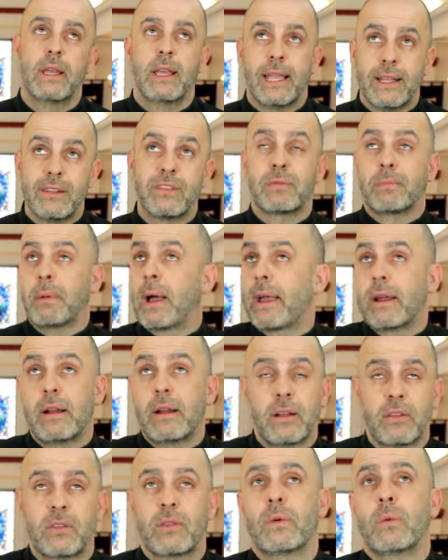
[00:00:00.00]
inspired
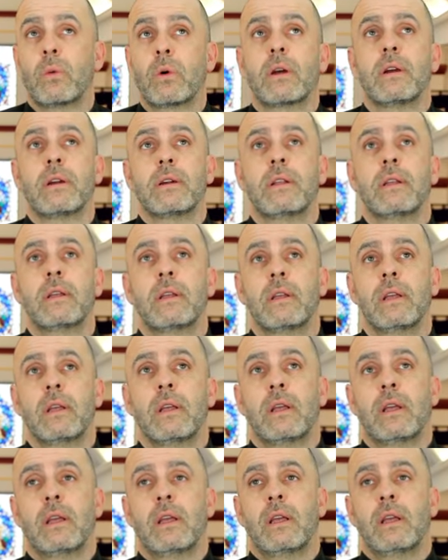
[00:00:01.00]
is the word,
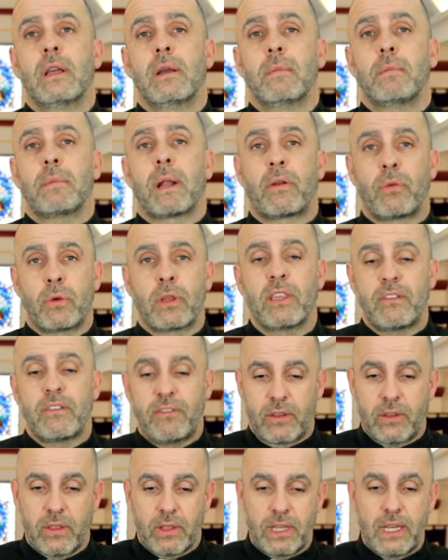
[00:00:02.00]
but I really
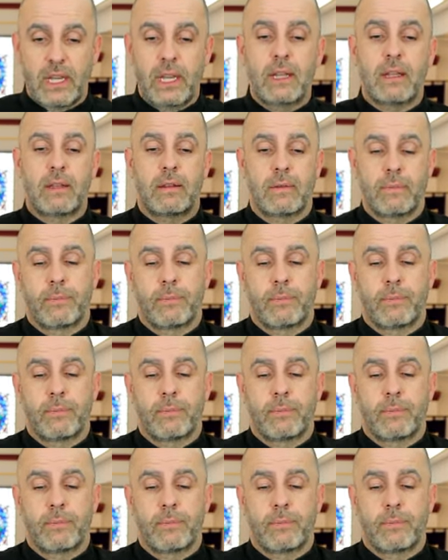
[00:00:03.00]
feel the need